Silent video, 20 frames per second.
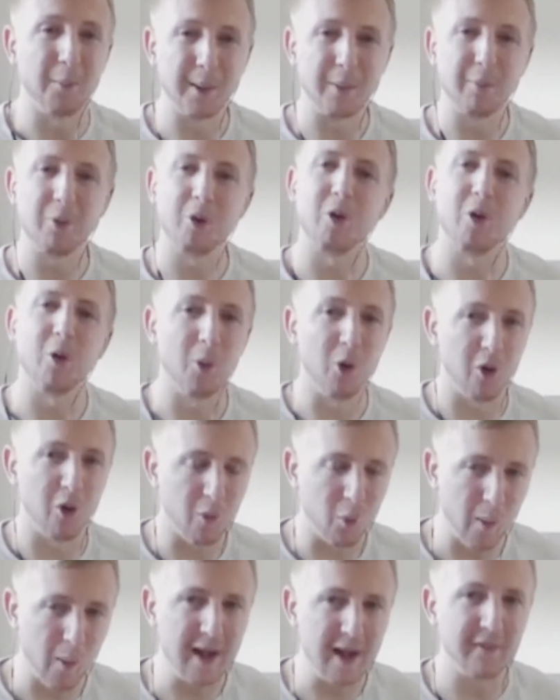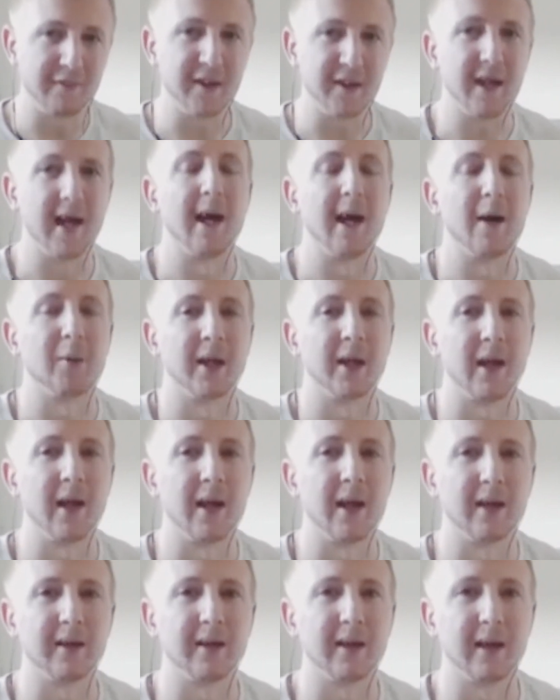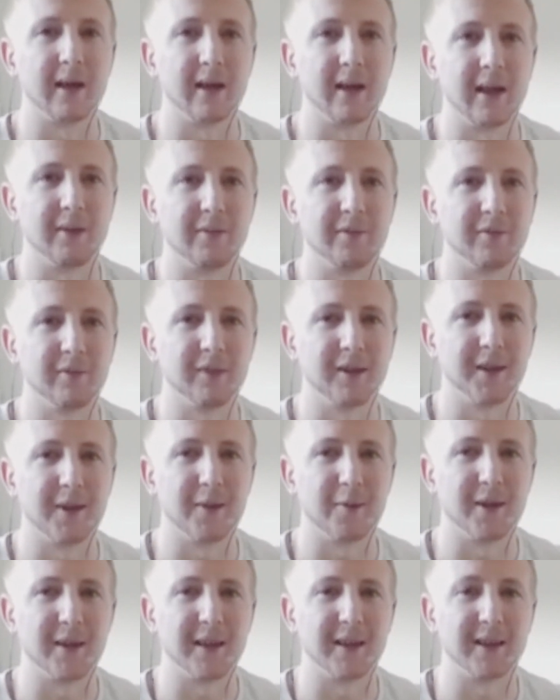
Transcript: people are more aware of it now and, and, and they've, you know, they're